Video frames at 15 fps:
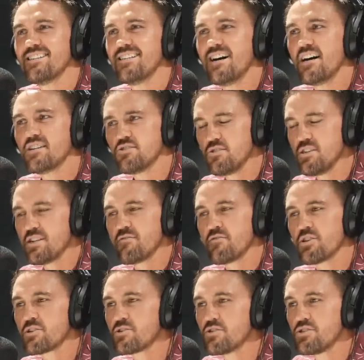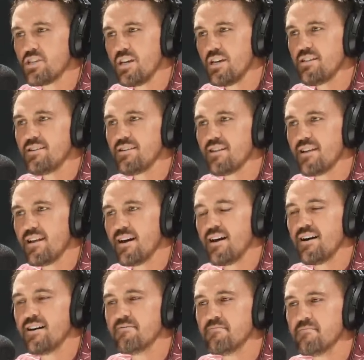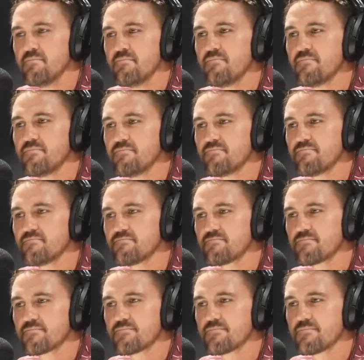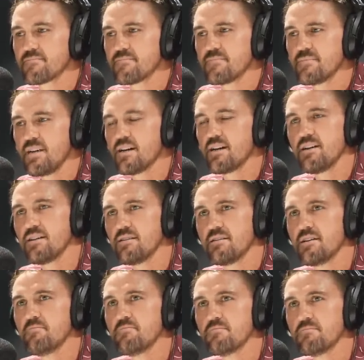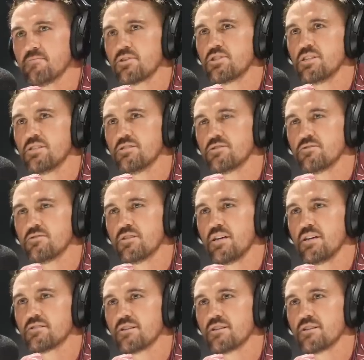I still think I've got a good chin. Um, yeah, my chin's still there. Have you so.